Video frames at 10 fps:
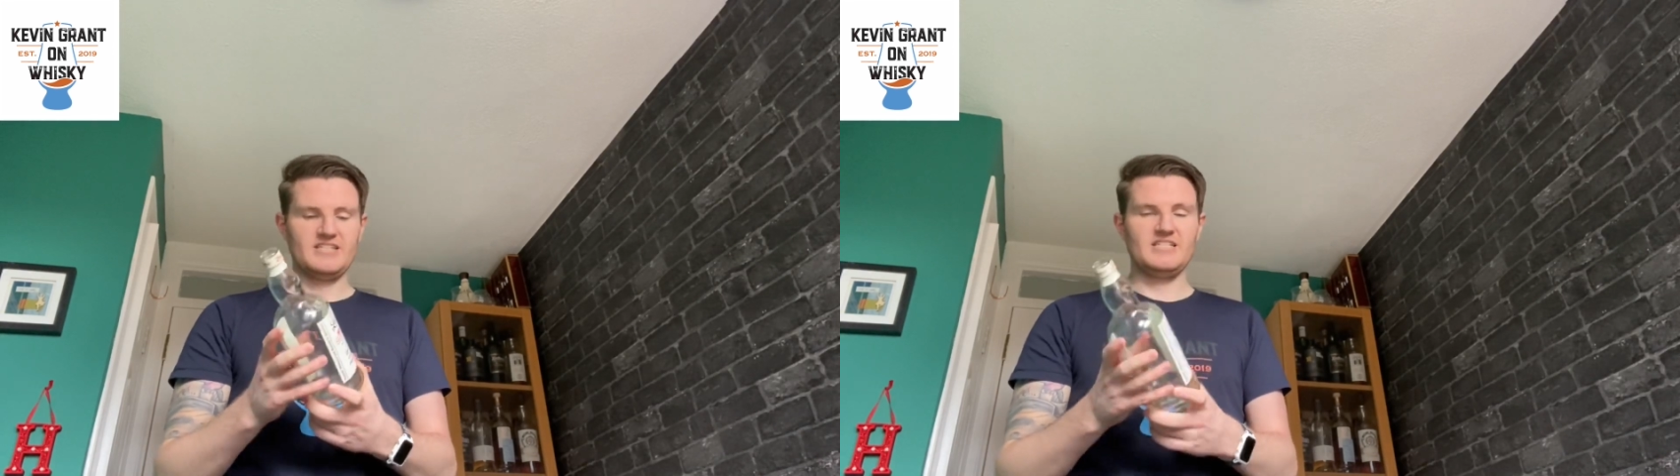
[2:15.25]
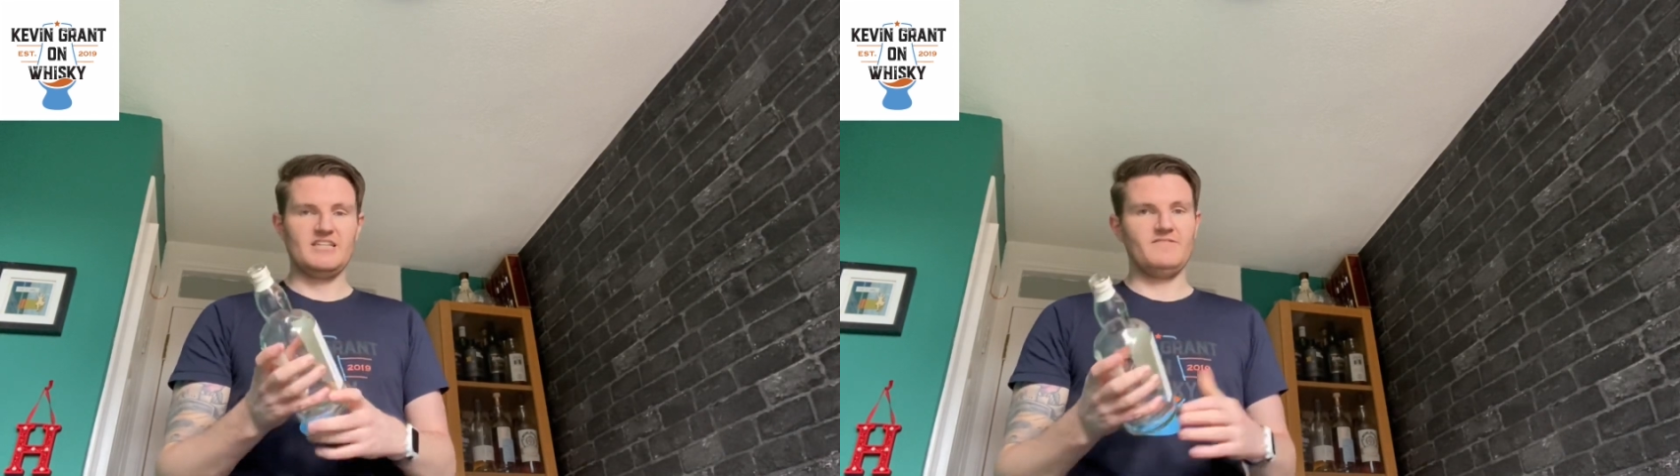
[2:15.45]

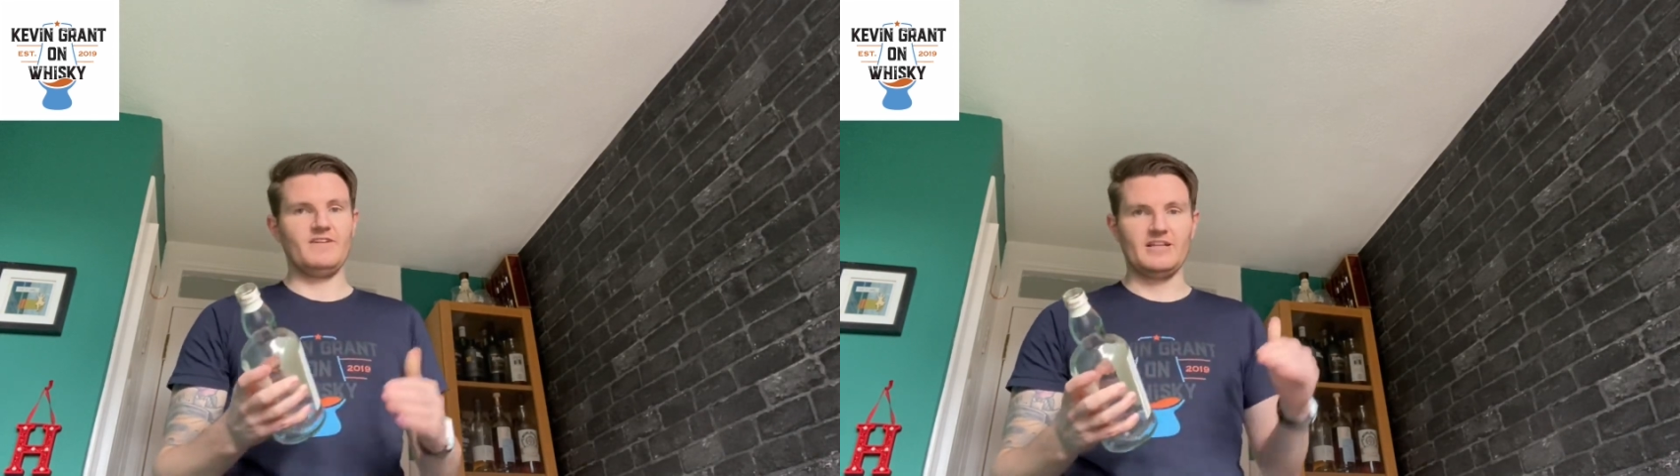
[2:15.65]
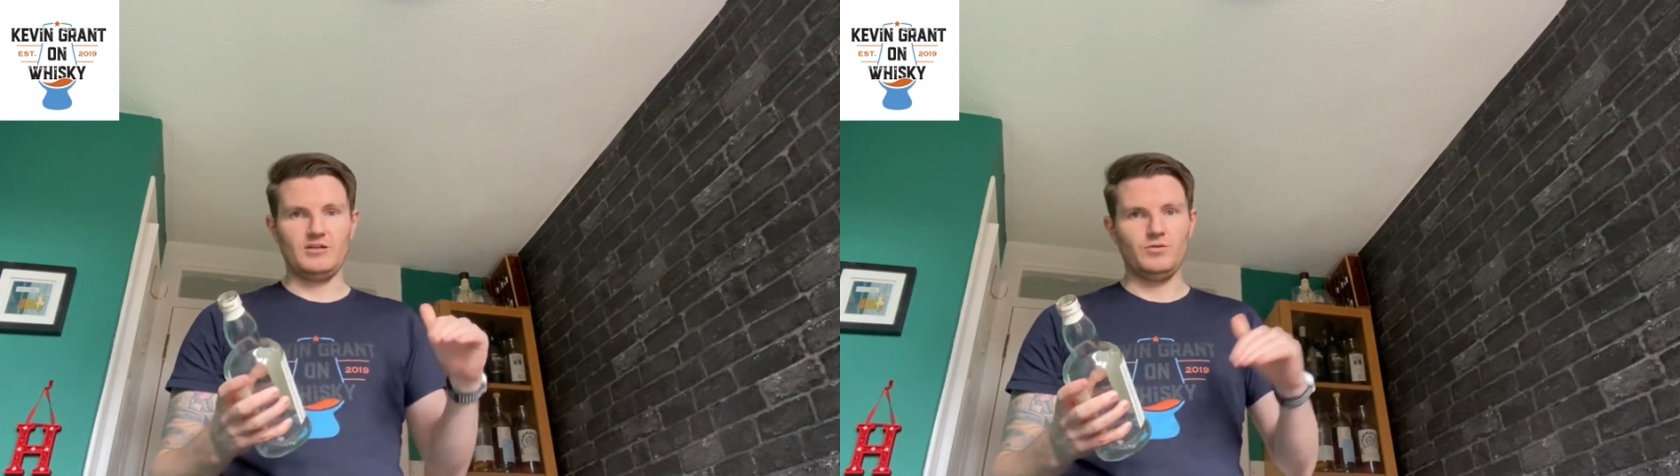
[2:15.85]
see if I
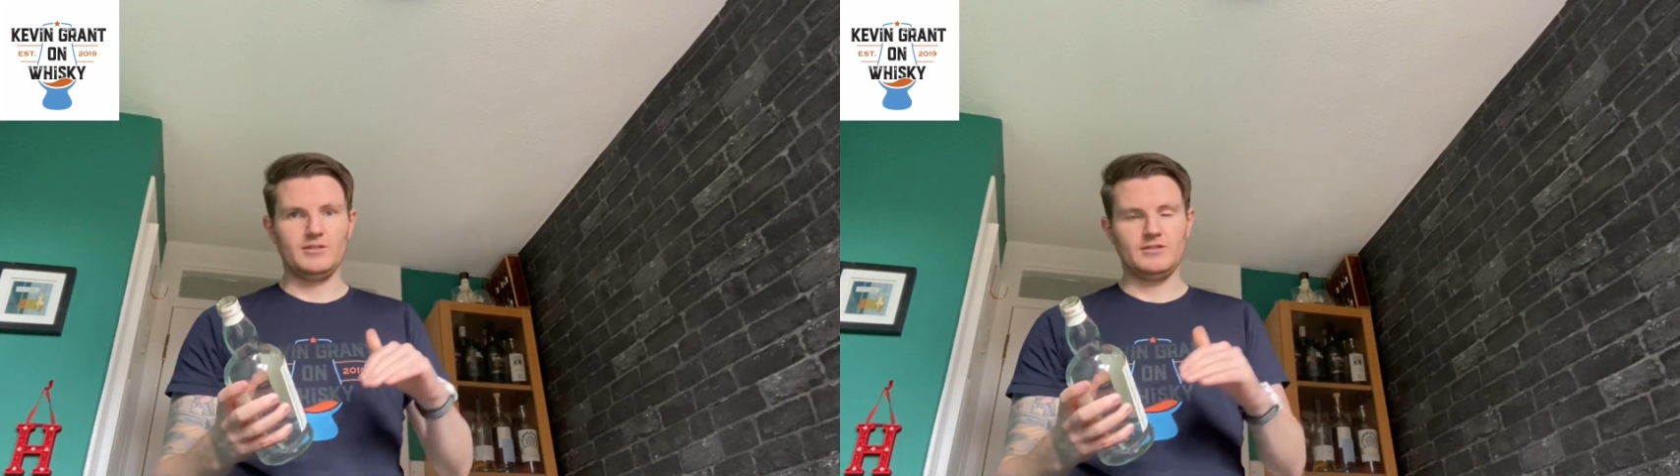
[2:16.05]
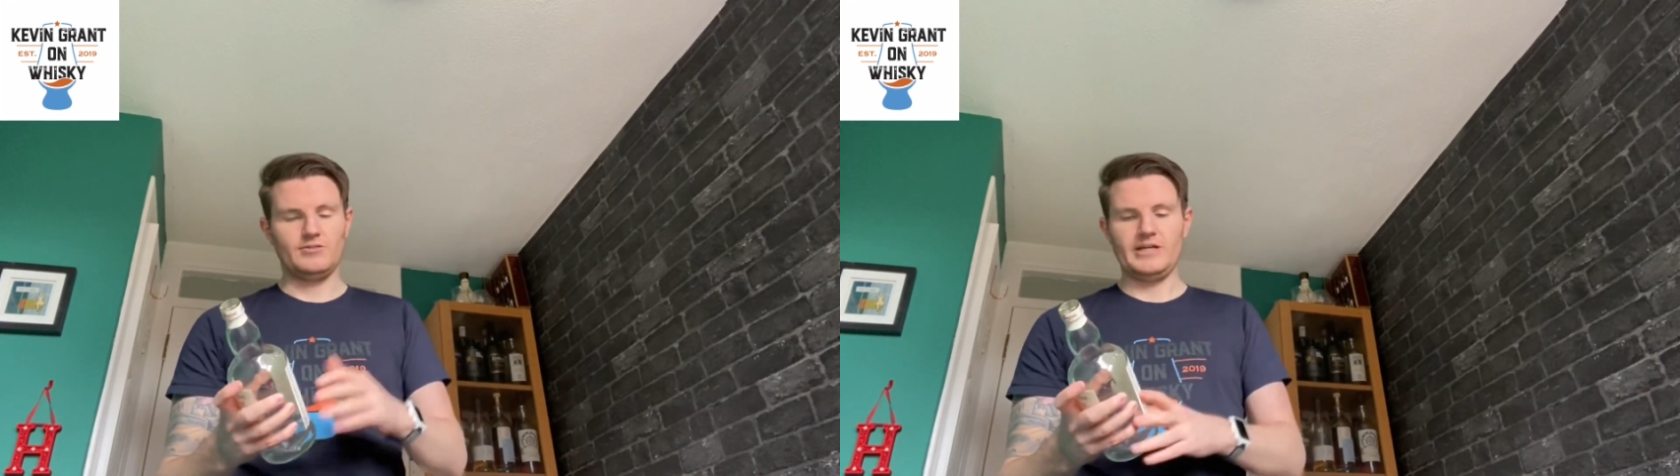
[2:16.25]
can go
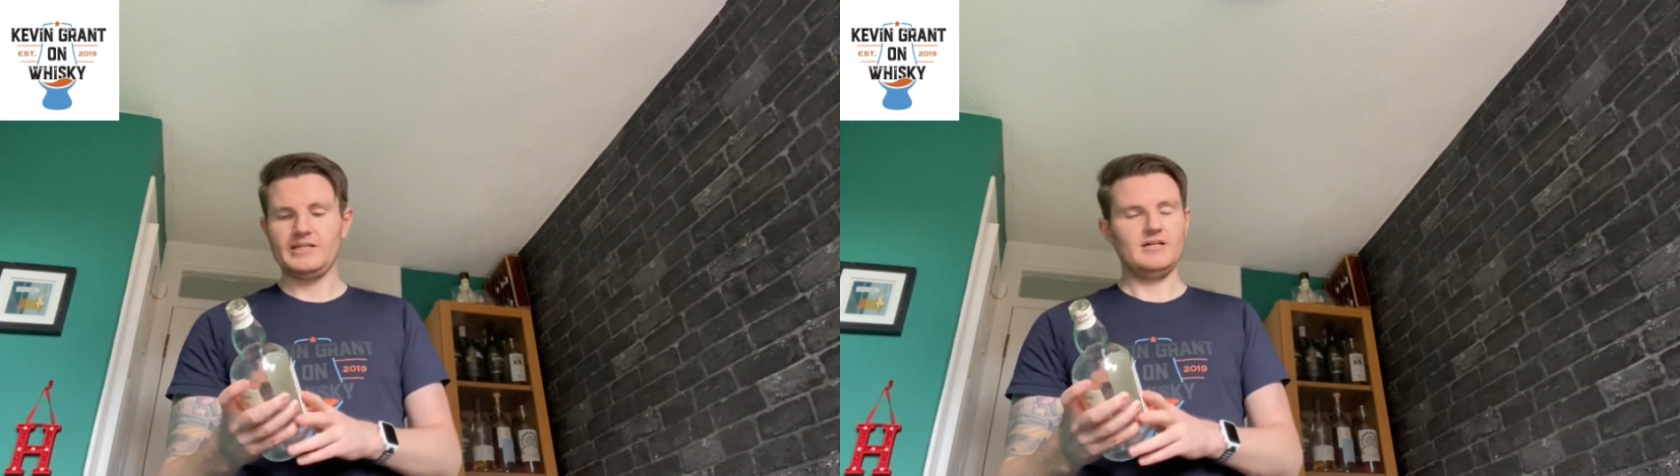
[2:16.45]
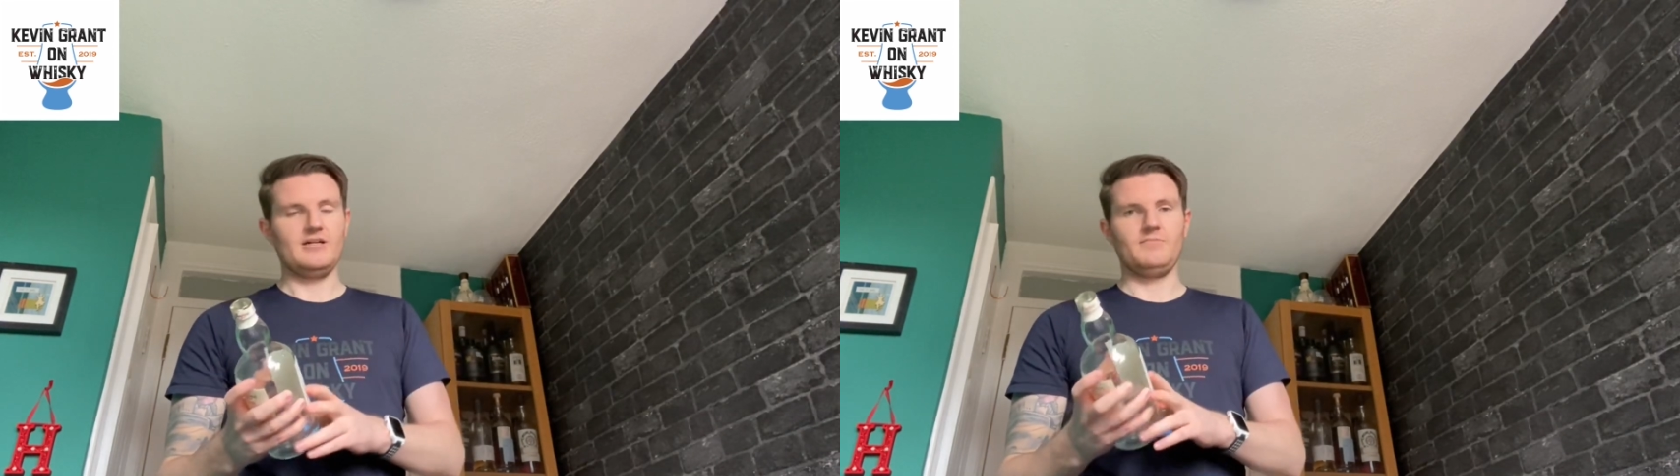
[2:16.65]
under the radar,